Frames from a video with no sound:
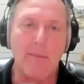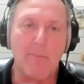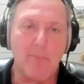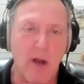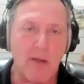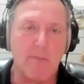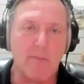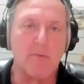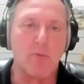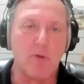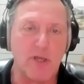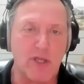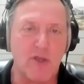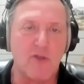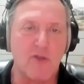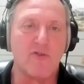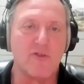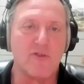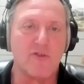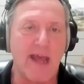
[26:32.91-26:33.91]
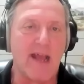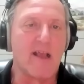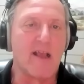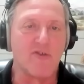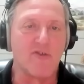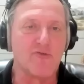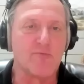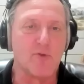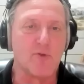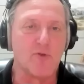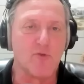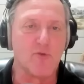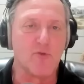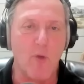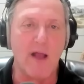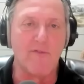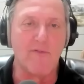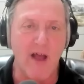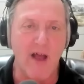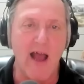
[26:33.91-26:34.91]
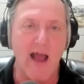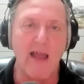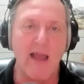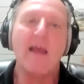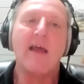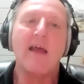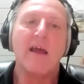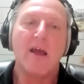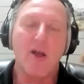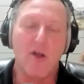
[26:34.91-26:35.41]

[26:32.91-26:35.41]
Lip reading: I'm probably using that customer's Wi-Fi